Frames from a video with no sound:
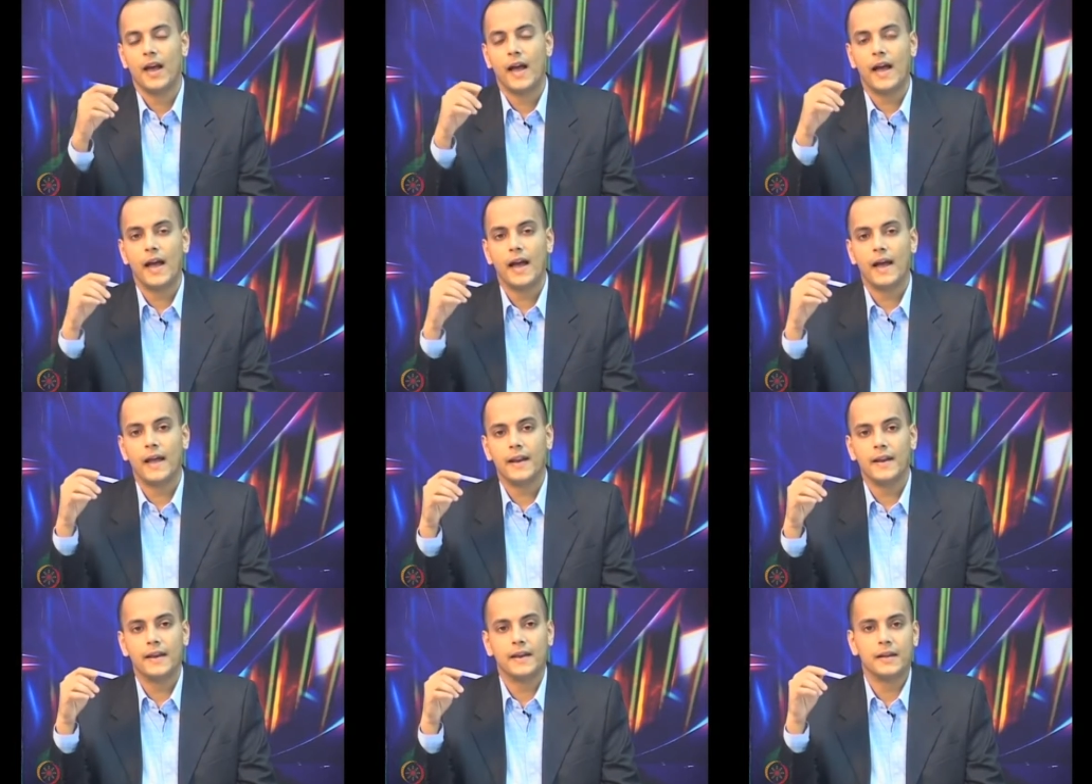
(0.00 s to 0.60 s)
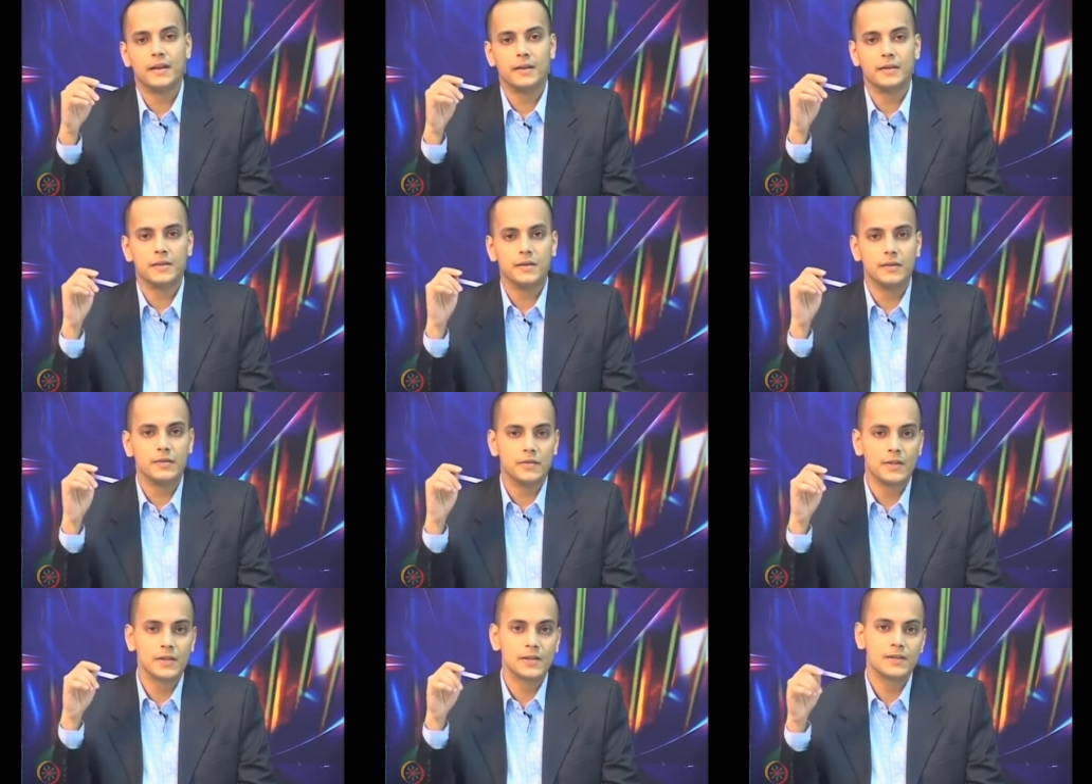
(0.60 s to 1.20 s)
and uh,
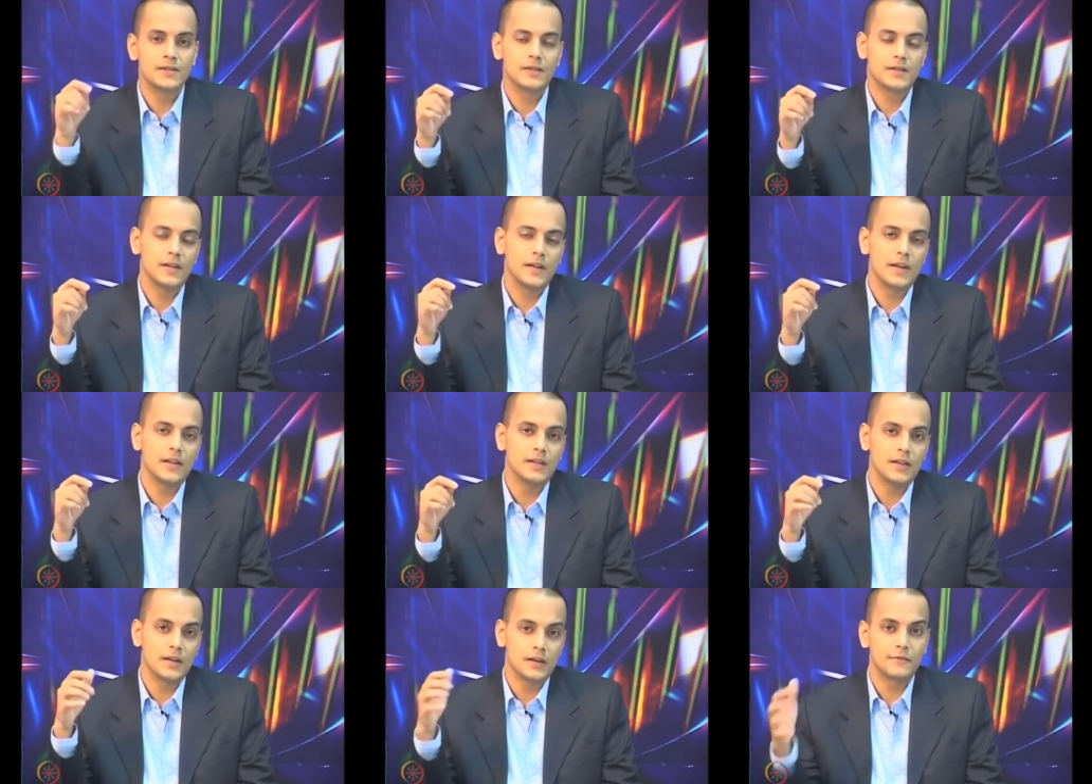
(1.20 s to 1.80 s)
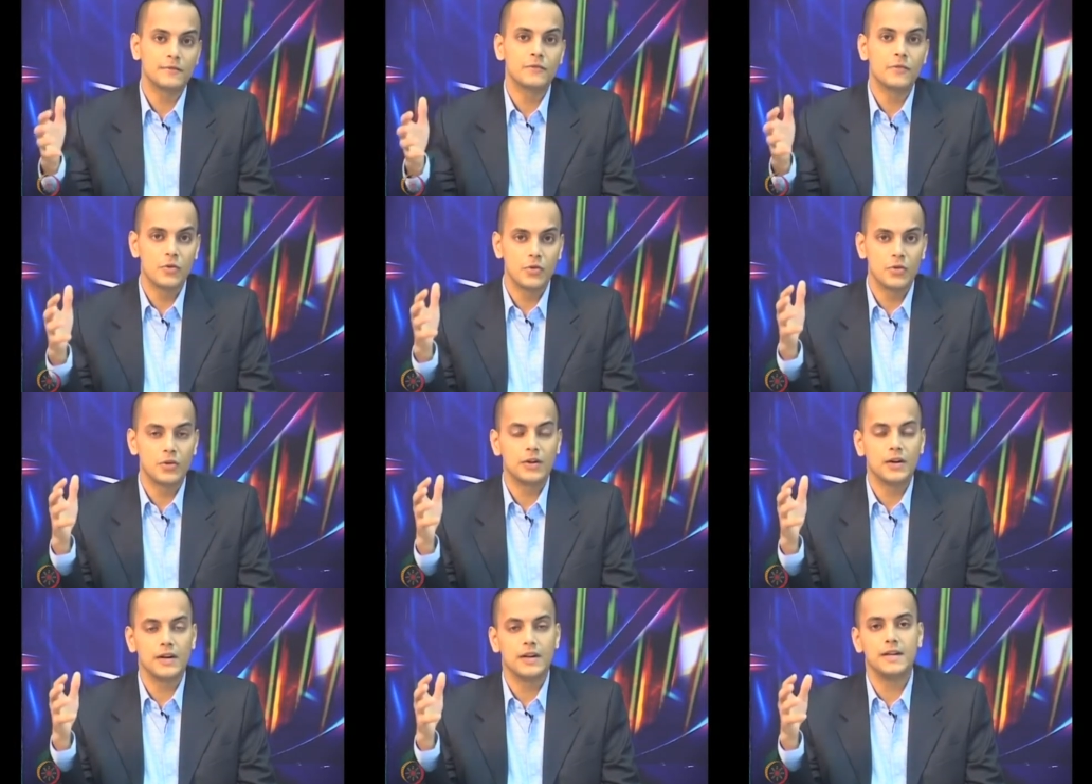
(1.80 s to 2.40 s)
this
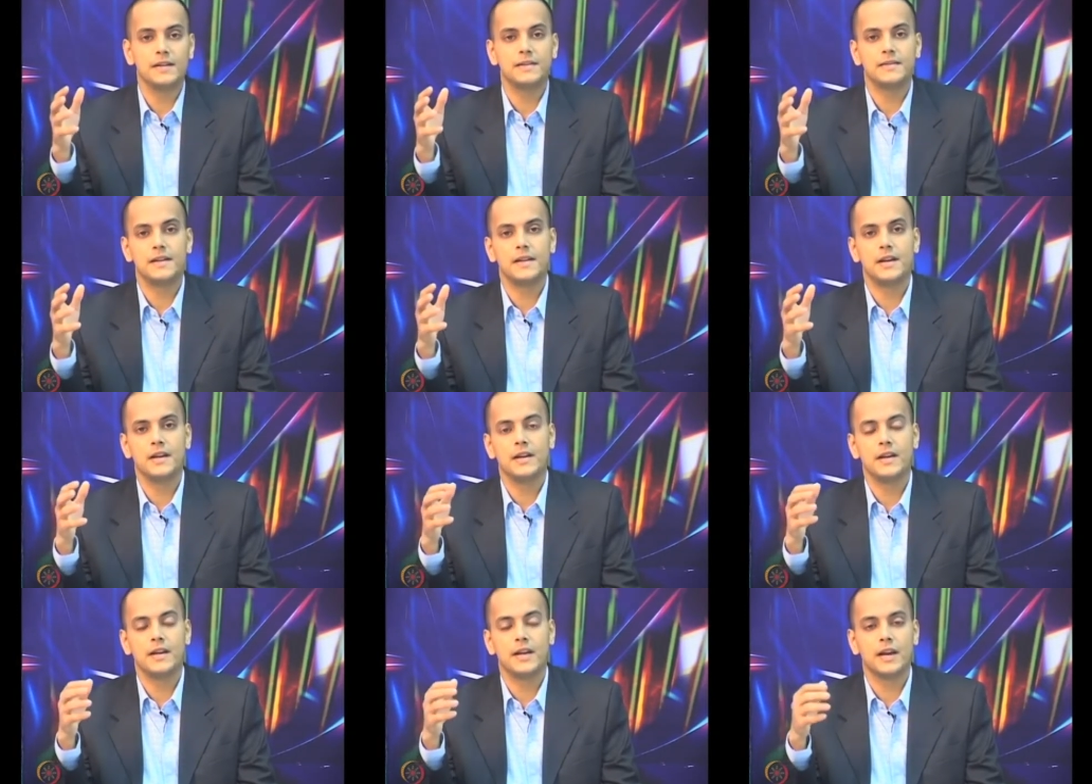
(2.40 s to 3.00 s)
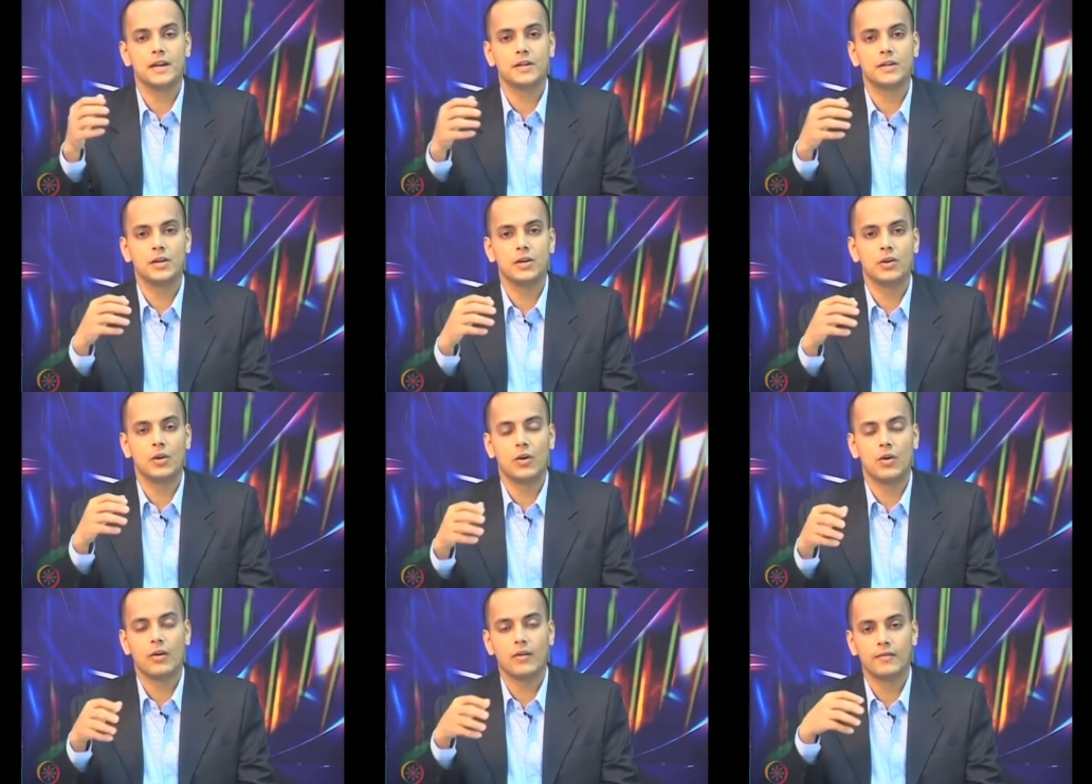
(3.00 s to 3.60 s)
therefore, is an
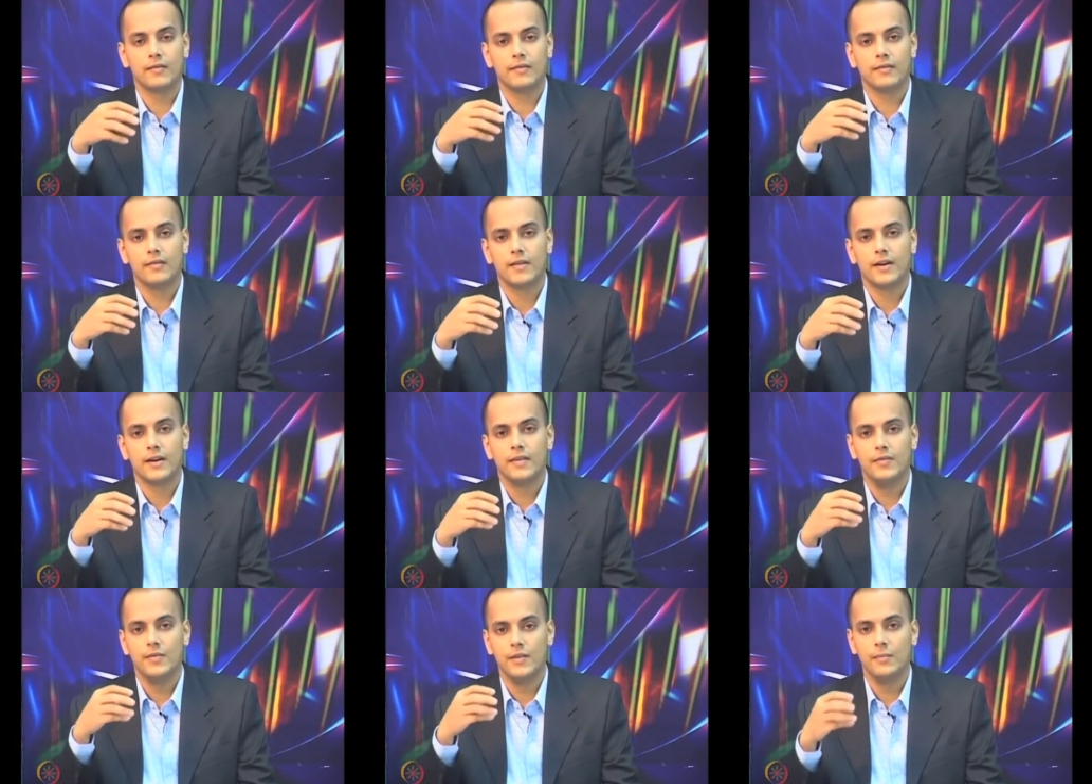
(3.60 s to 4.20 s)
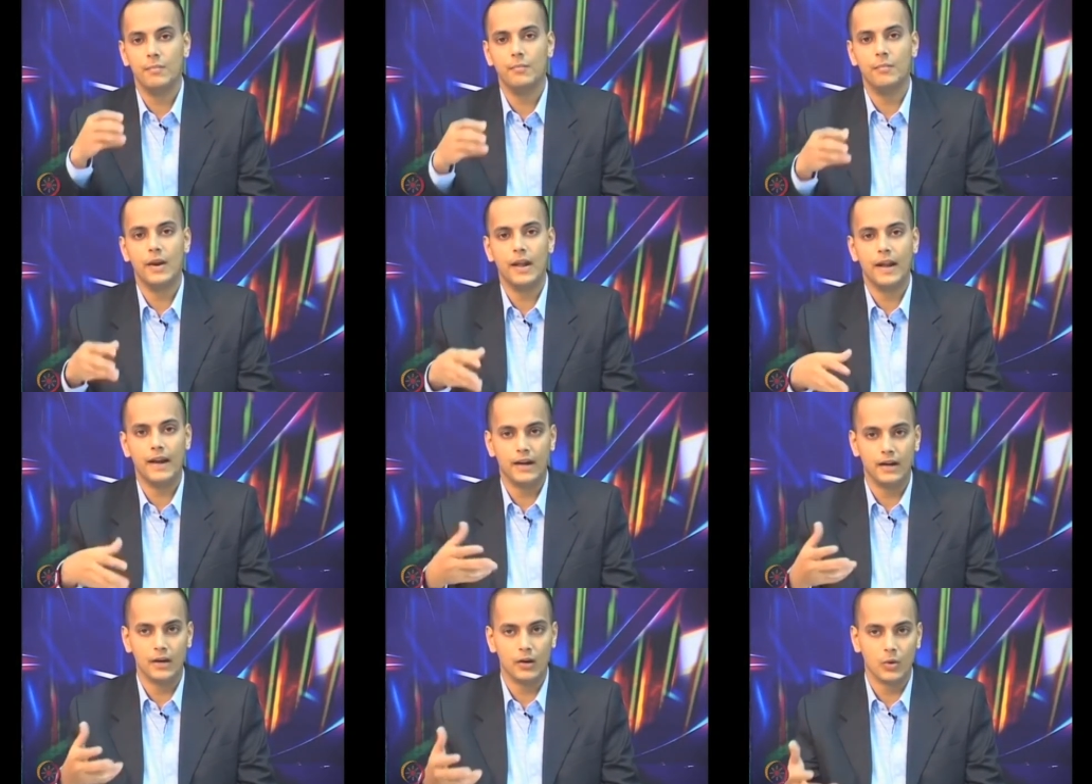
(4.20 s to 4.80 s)
indication of the
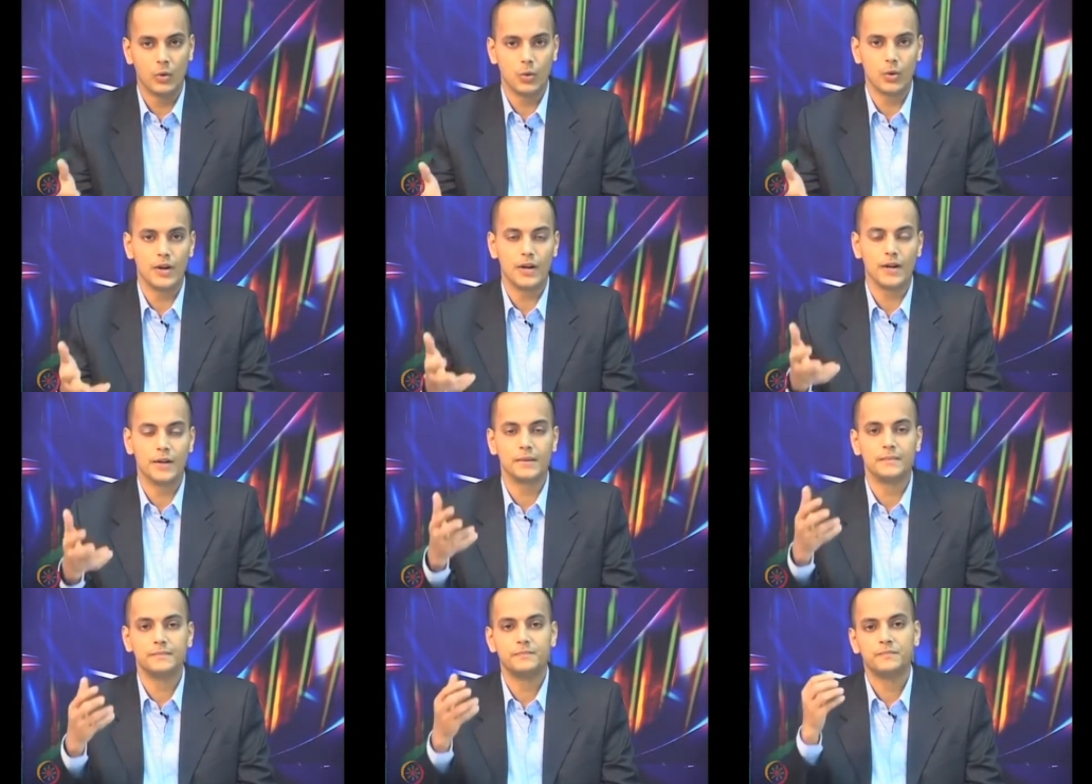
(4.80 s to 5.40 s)
blade loading.